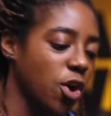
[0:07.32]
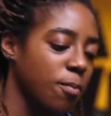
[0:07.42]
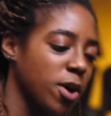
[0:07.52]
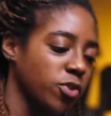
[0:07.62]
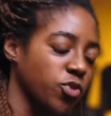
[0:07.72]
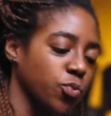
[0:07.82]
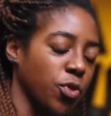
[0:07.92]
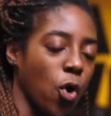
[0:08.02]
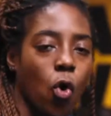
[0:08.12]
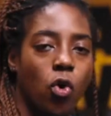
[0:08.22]
our models
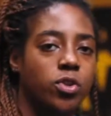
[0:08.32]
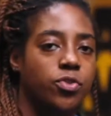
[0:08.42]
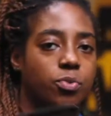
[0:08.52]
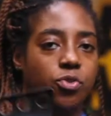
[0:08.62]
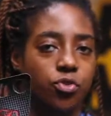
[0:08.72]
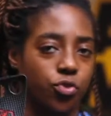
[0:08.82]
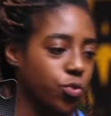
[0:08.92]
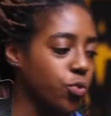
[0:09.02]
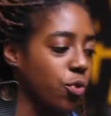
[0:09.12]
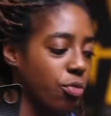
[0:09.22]
with holes, which are
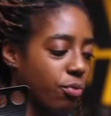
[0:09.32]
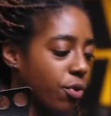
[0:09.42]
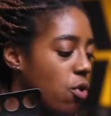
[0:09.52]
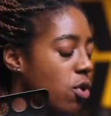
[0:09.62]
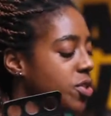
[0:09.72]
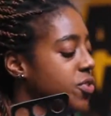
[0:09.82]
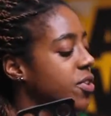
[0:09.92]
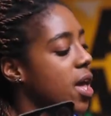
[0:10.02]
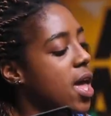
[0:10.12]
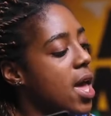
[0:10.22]
two or three holes,
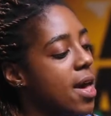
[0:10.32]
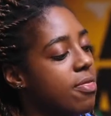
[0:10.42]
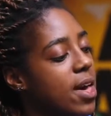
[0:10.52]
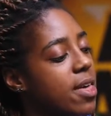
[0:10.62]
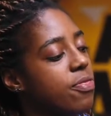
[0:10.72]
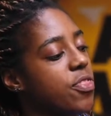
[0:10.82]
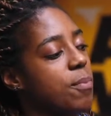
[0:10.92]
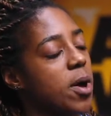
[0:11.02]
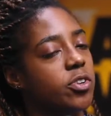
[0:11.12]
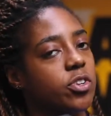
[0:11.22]
and then the
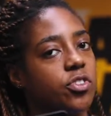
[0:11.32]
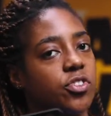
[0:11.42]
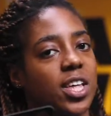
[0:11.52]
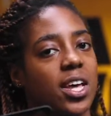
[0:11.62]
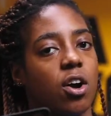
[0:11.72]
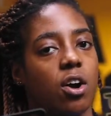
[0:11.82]
models that